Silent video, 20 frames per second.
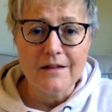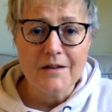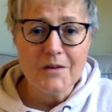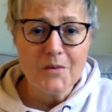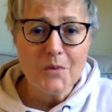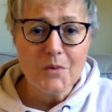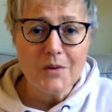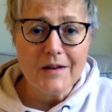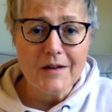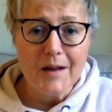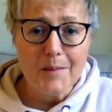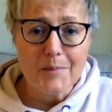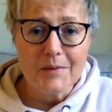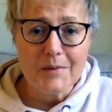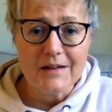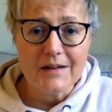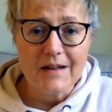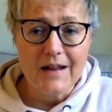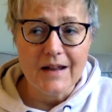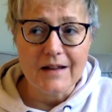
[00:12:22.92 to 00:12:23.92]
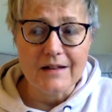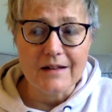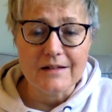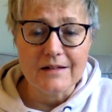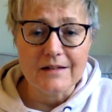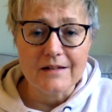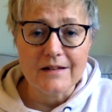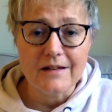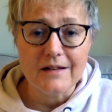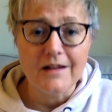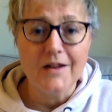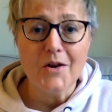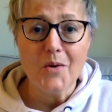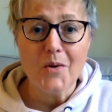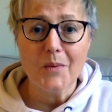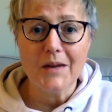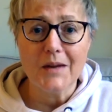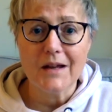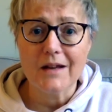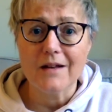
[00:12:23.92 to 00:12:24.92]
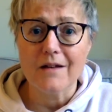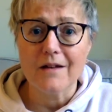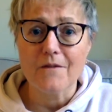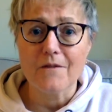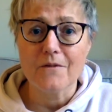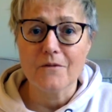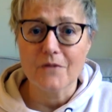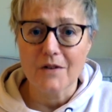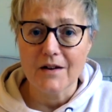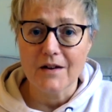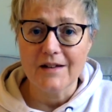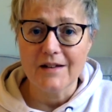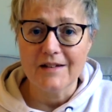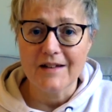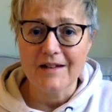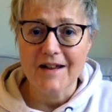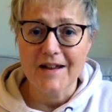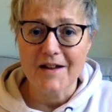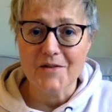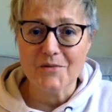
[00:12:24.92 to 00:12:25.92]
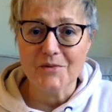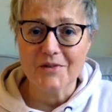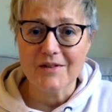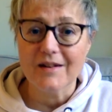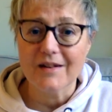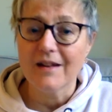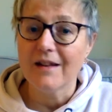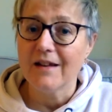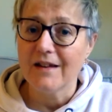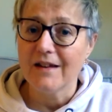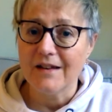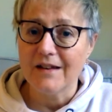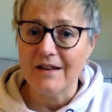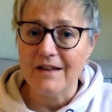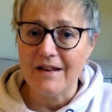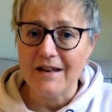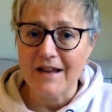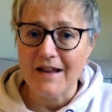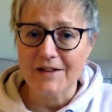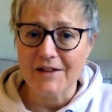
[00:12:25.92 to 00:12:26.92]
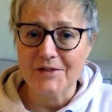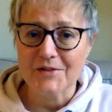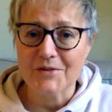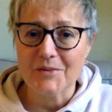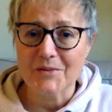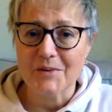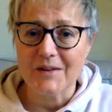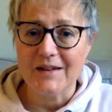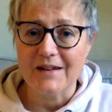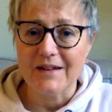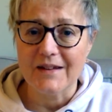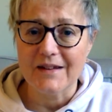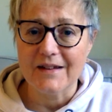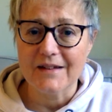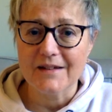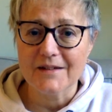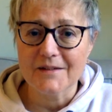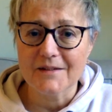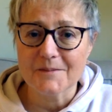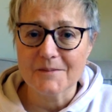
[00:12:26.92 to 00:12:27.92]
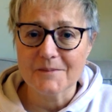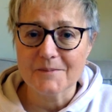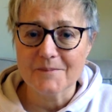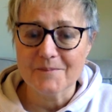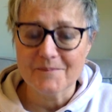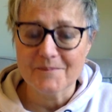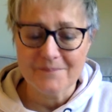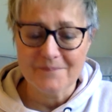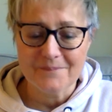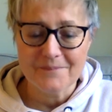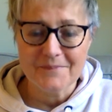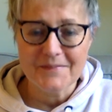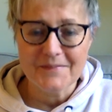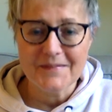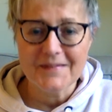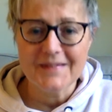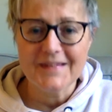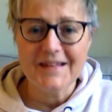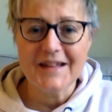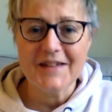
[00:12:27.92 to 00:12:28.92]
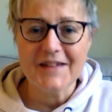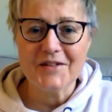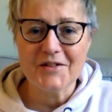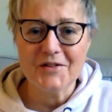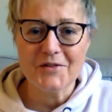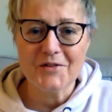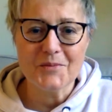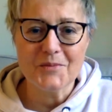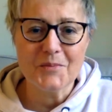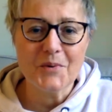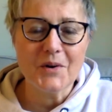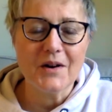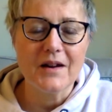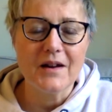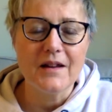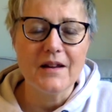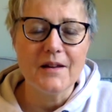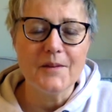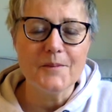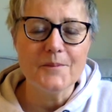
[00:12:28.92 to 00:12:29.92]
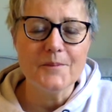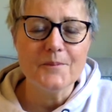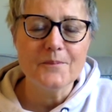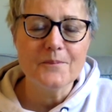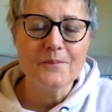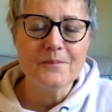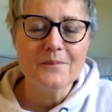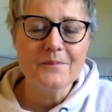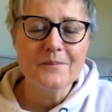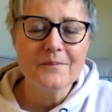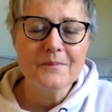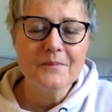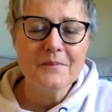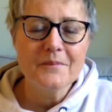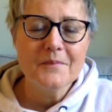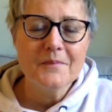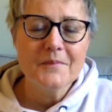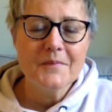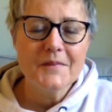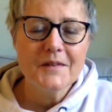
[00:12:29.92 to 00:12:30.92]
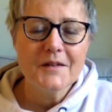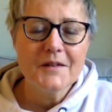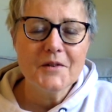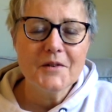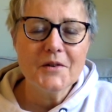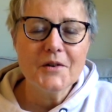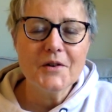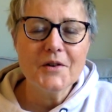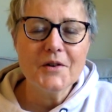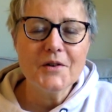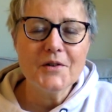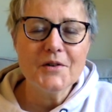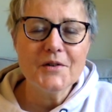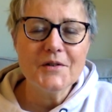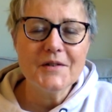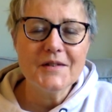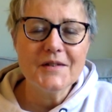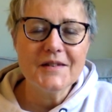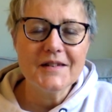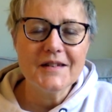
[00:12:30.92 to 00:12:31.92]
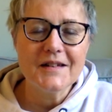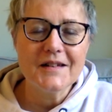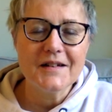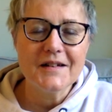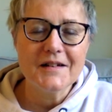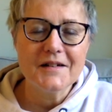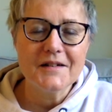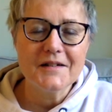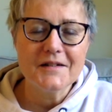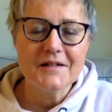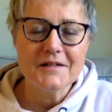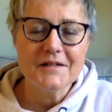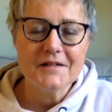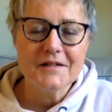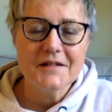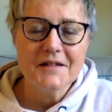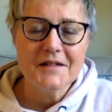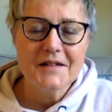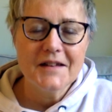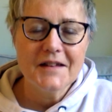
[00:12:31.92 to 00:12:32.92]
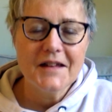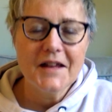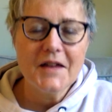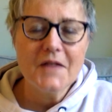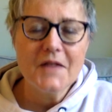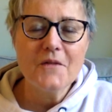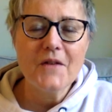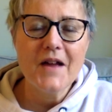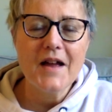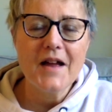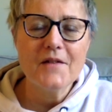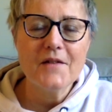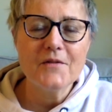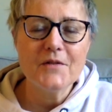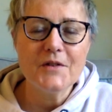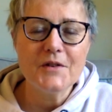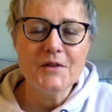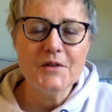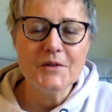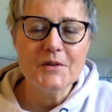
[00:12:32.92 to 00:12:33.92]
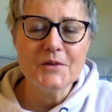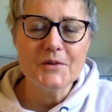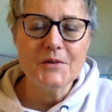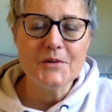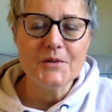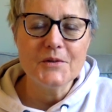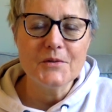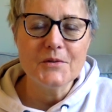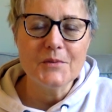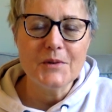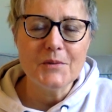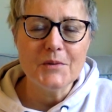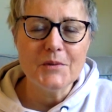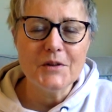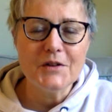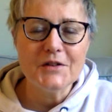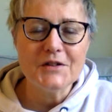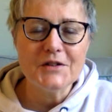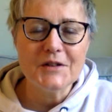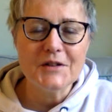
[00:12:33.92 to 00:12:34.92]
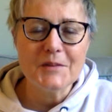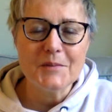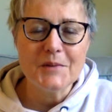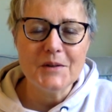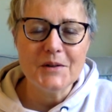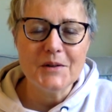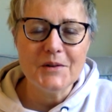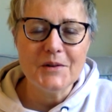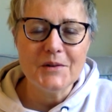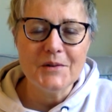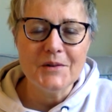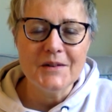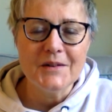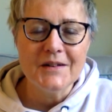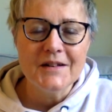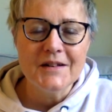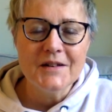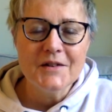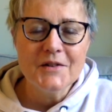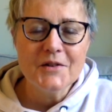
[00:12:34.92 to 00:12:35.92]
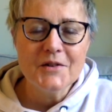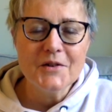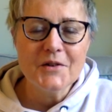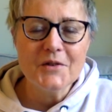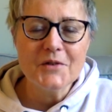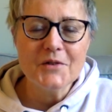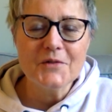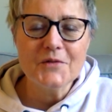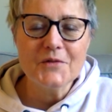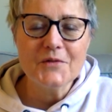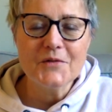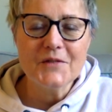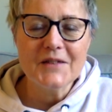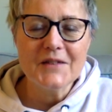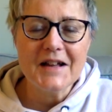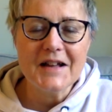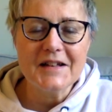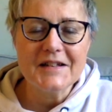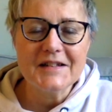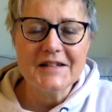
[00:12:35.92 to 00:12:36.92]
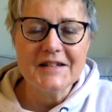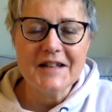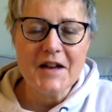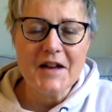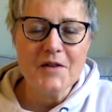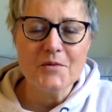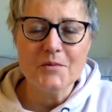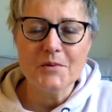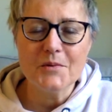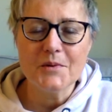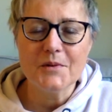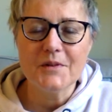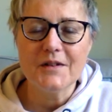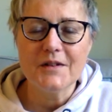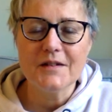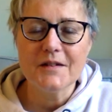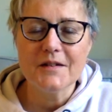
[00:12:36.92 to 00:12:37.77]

What happened next? We're going to find out next week. Let's just pray. Oh God, uh, King of heaven, Lord, we worship you. God of Gladys Aylward,